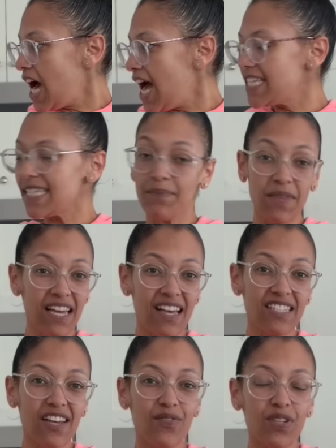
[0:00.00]
Something
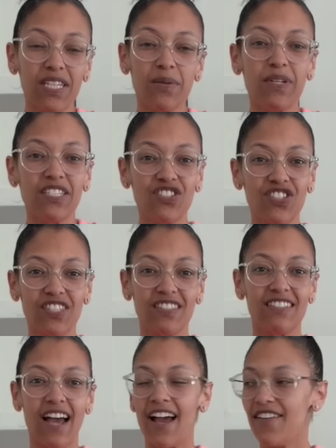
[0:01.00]
else I've really been just
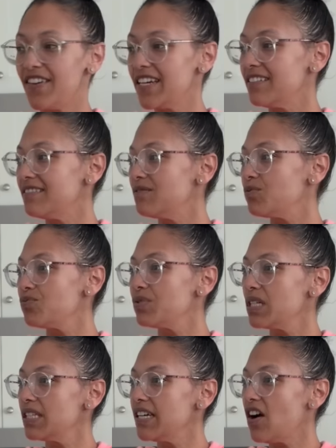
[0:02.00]
diving
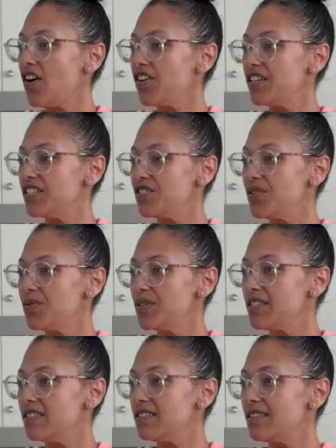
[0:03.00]
really hard into
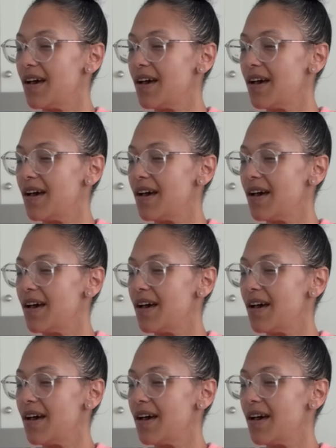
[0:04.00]
is,